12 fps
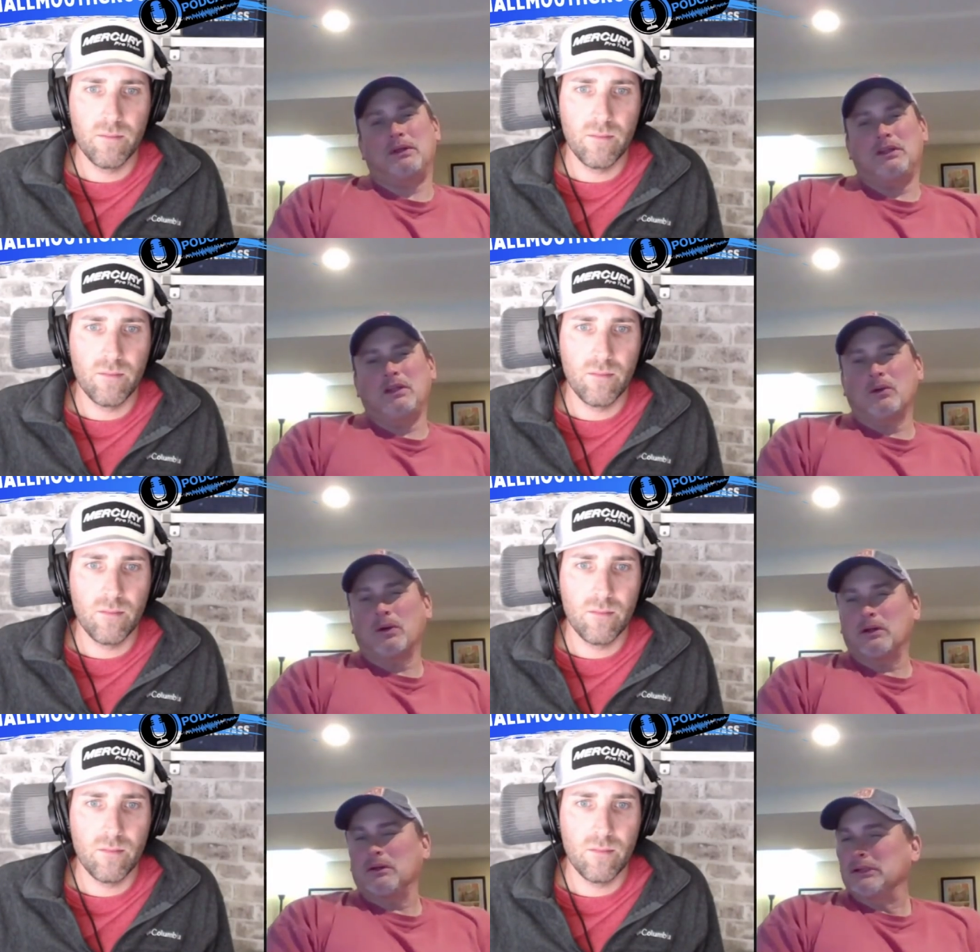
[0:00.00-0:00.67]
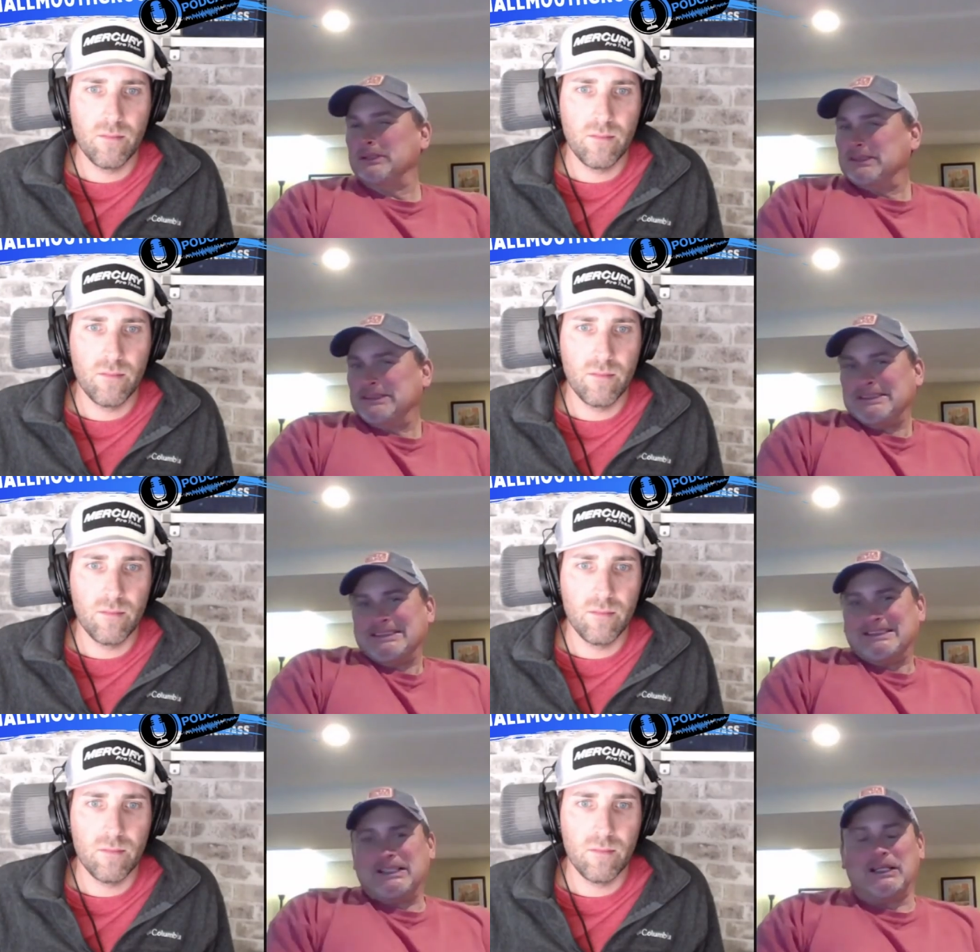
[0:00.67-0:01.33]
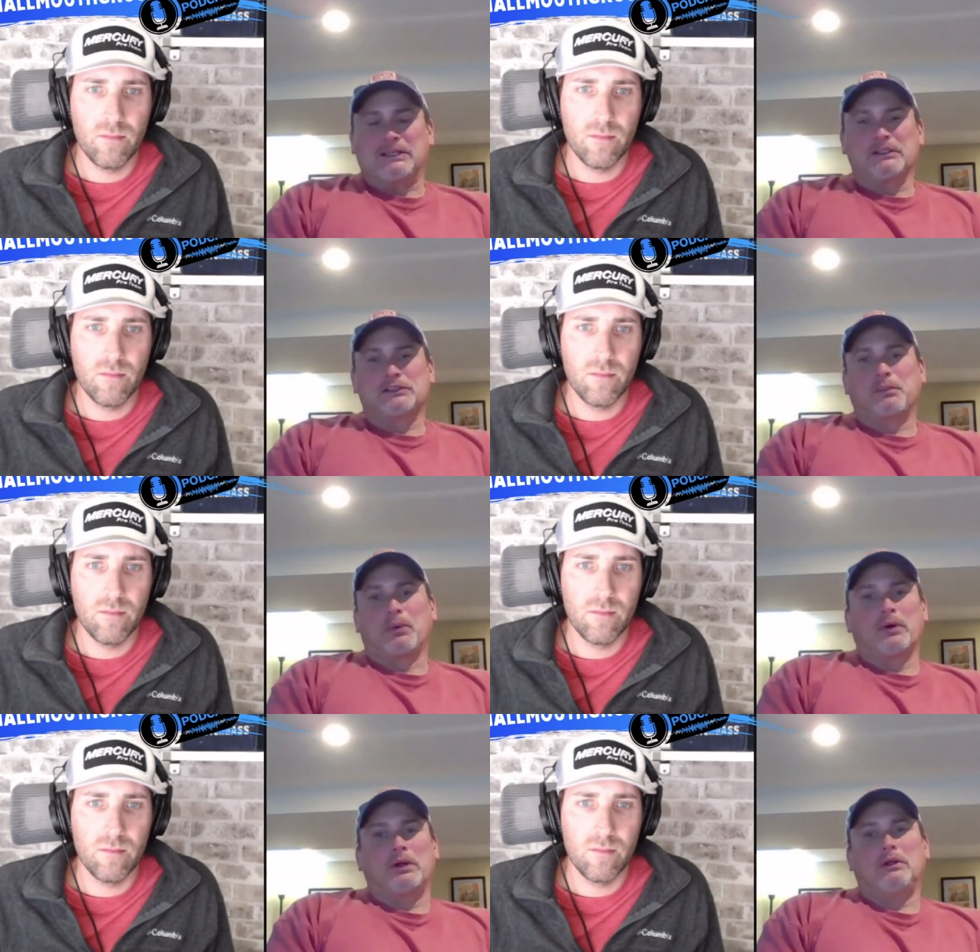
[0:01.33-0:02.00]
Speaker 1: but you know what? At this
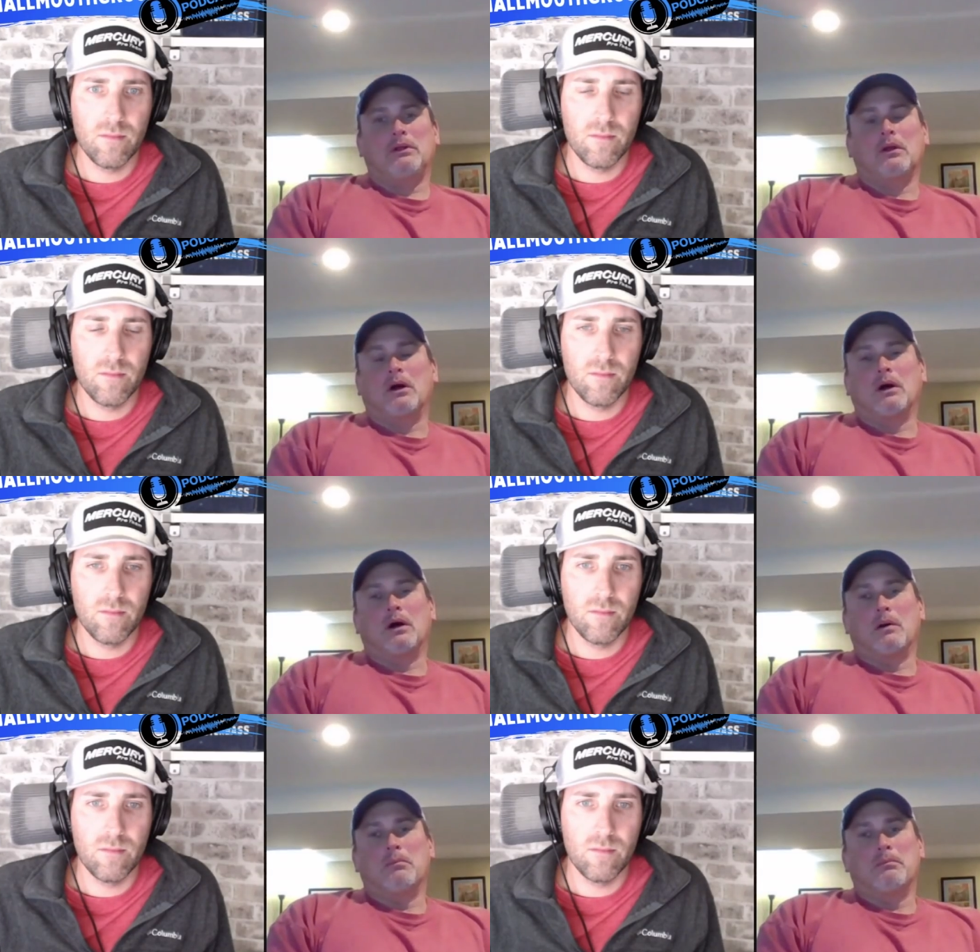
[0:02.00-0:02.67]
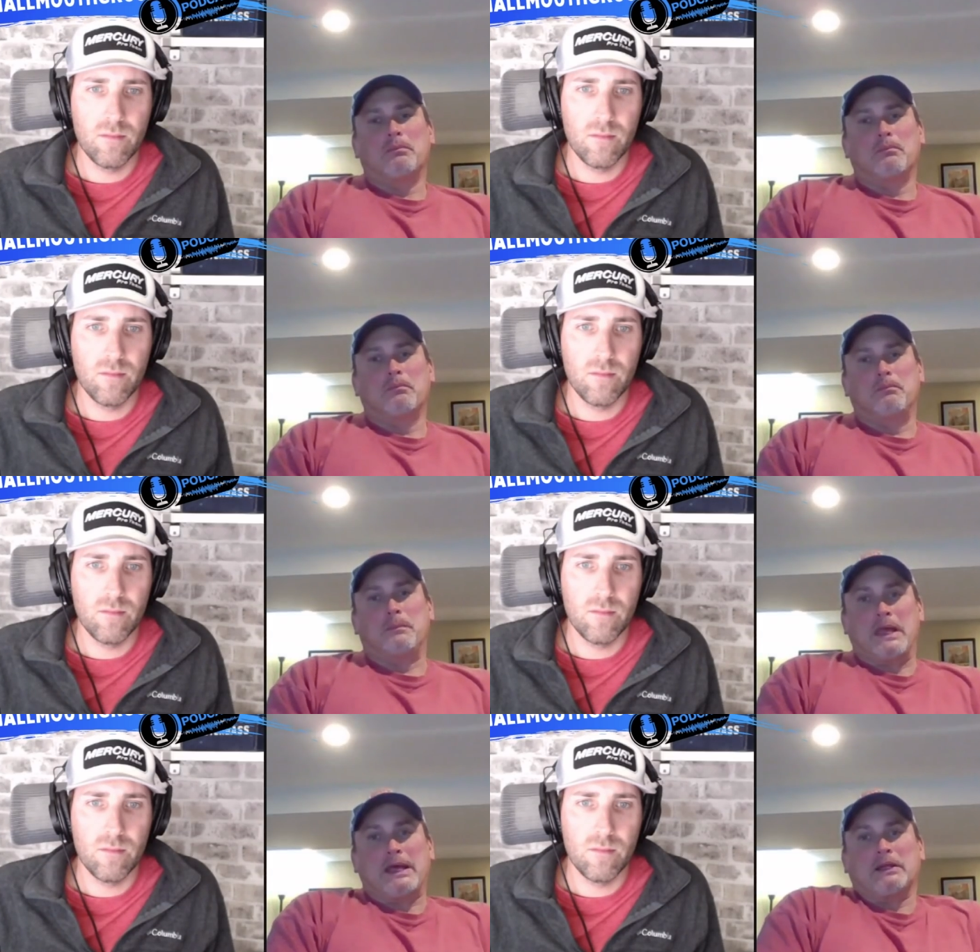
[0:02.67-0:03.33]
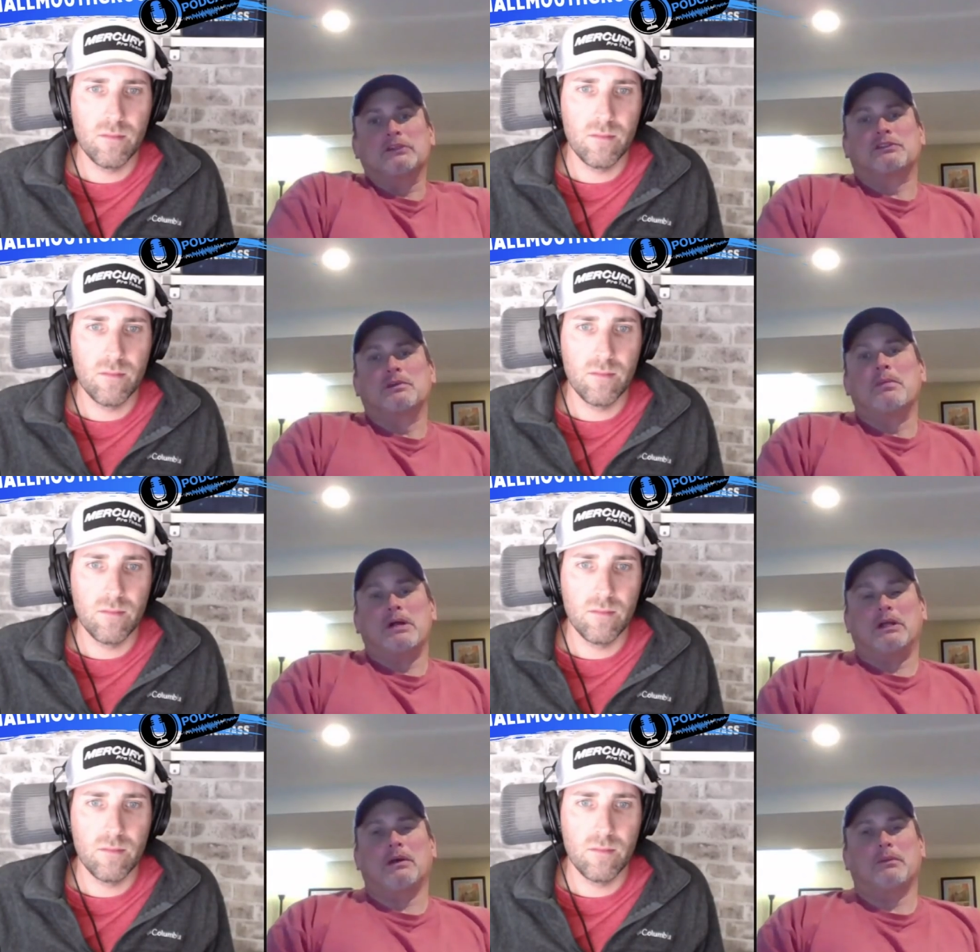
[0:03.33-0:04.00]
point, um, that is the
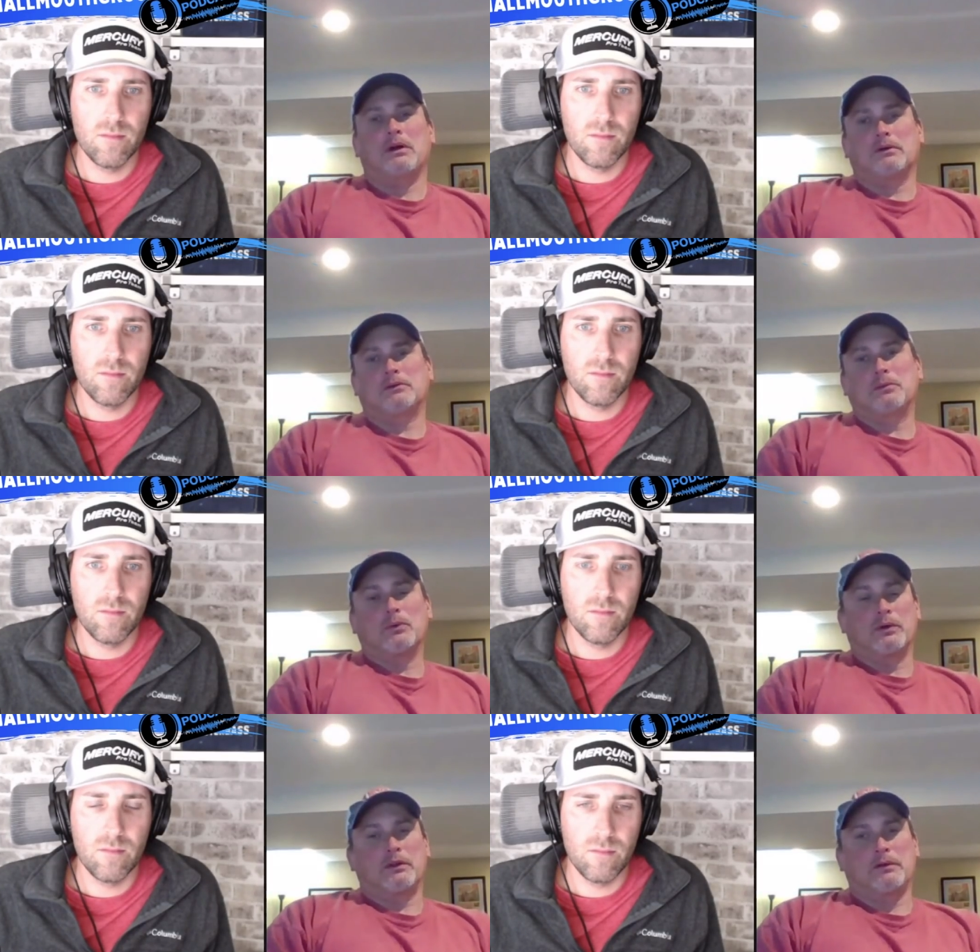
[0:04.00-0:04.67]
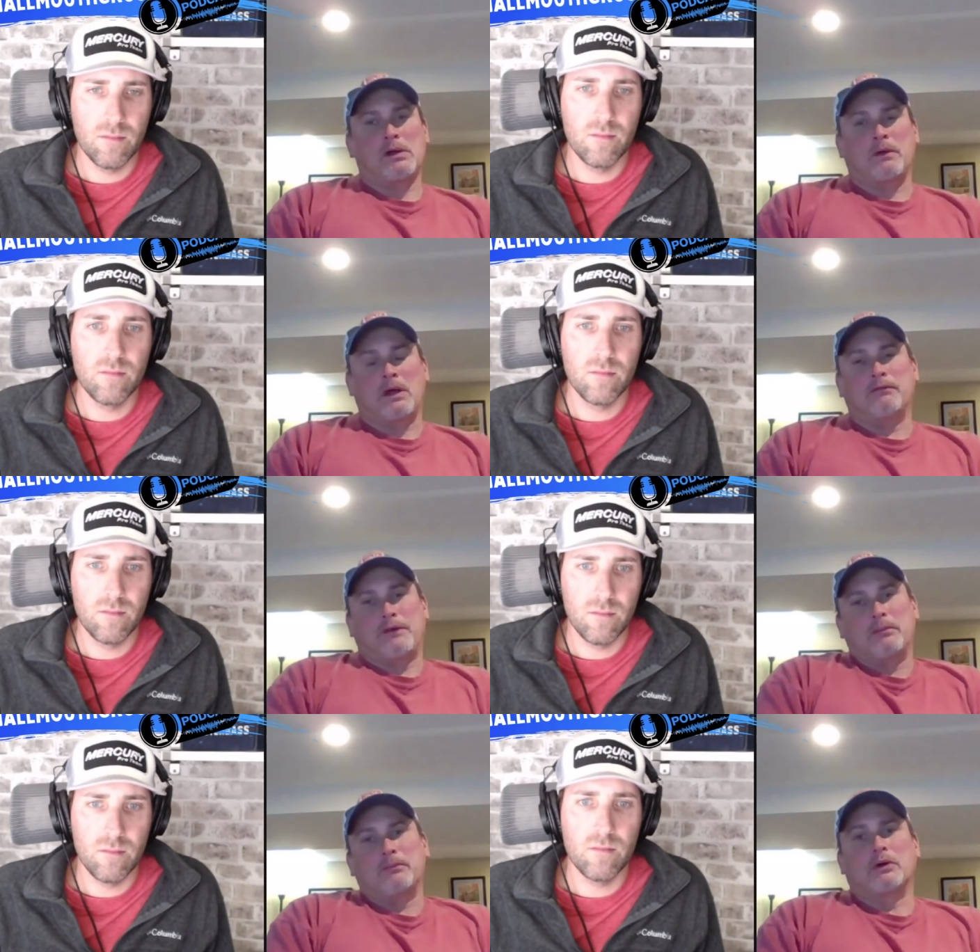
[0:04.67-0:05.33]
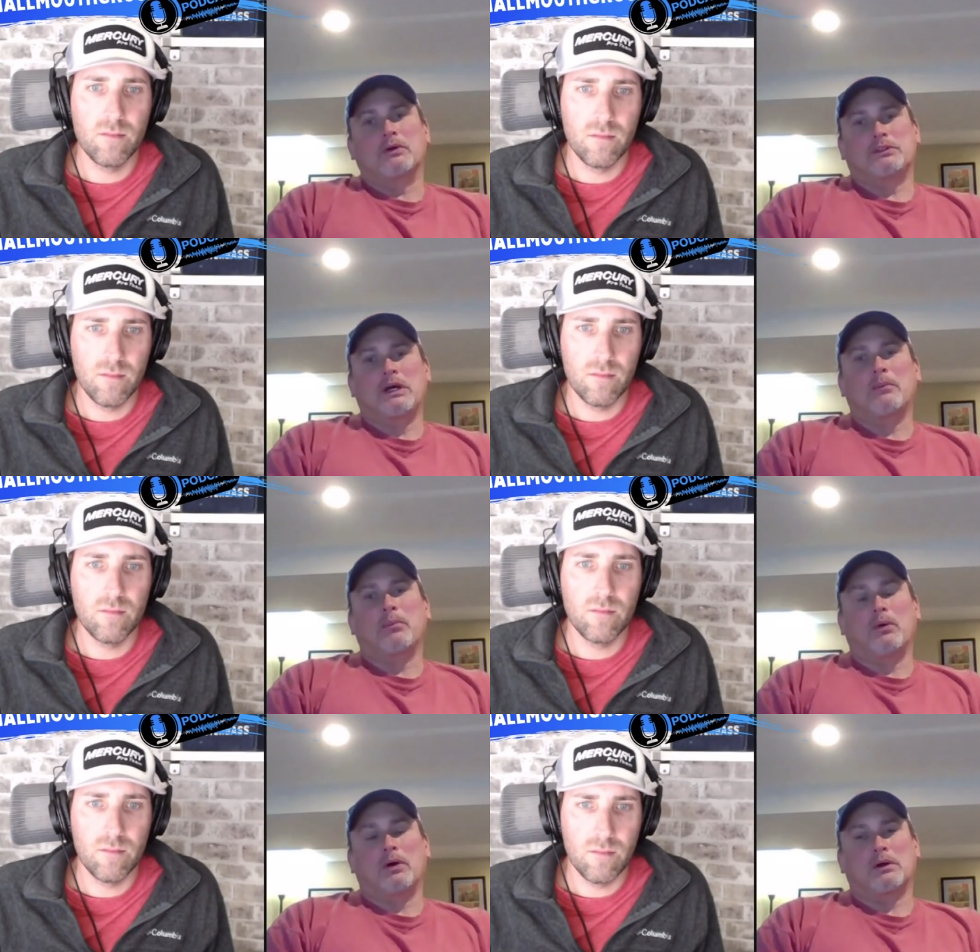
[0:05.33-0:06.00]
bait I'm comfortable with. If, I, am throwing top